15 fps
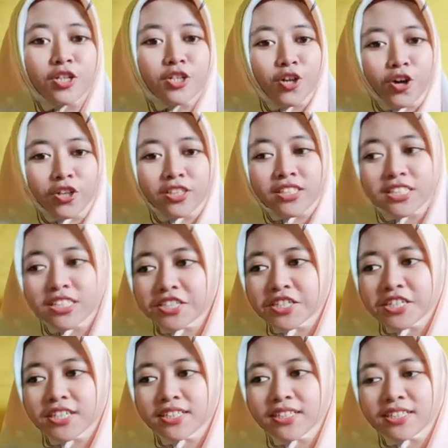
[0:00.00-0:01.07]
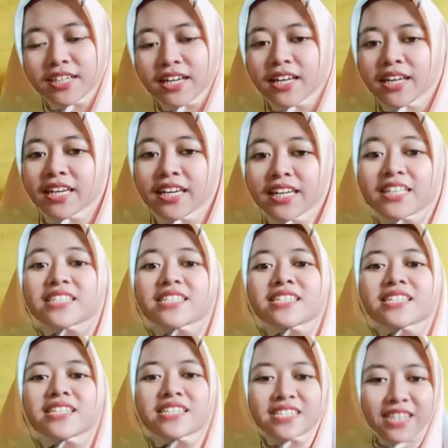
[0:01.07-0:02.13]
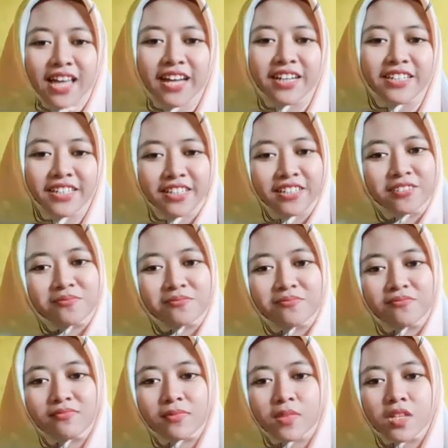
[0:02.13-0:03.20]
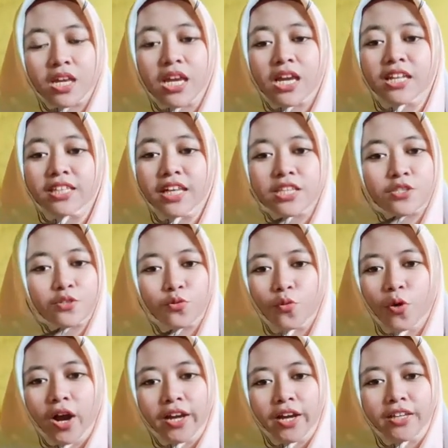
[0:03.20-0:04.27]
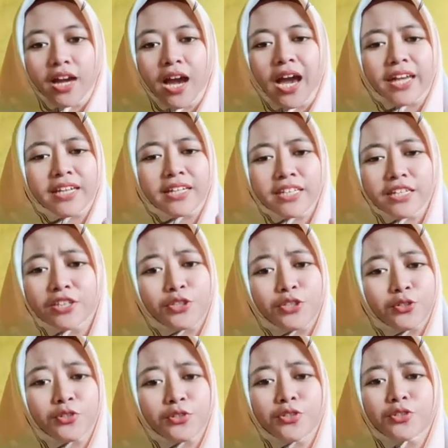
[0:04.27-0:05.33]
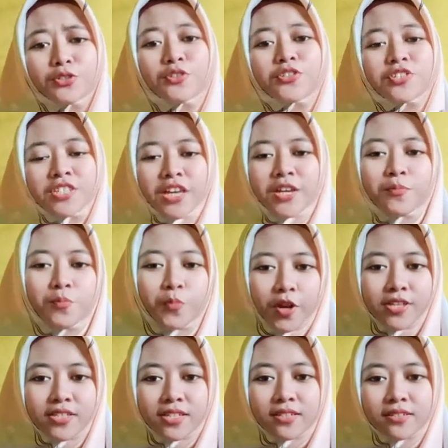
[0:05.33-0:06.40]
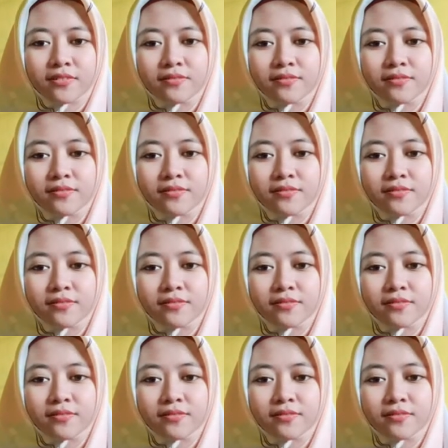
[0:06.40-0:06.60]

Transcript: Not teaching, it's studying. That's why I need you to stay present.